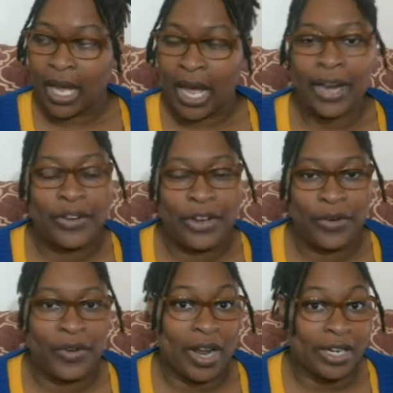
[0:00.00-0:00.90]
I don't
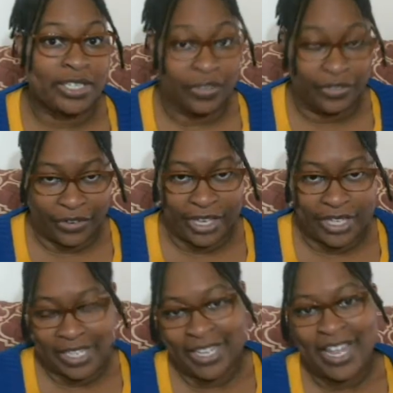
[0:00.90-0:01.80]
know, different.
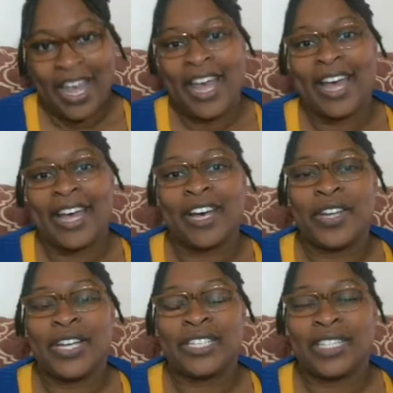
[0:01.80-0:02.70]
uh,
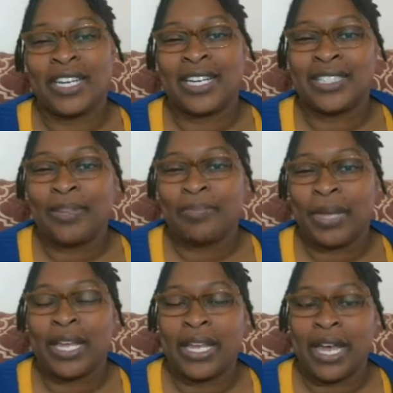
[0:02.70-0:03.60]
it, did, it ended up
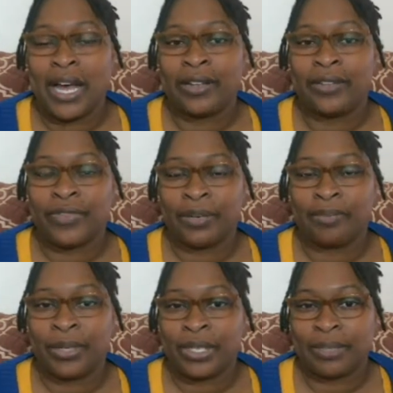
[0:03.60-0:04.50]
being kind of a
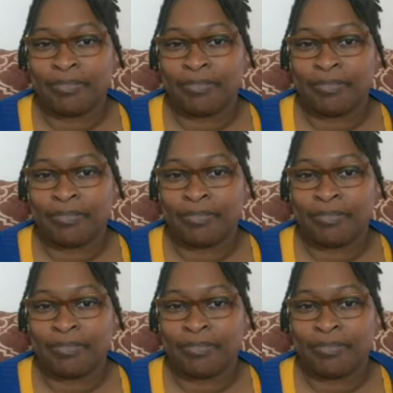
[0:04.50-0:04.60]
book,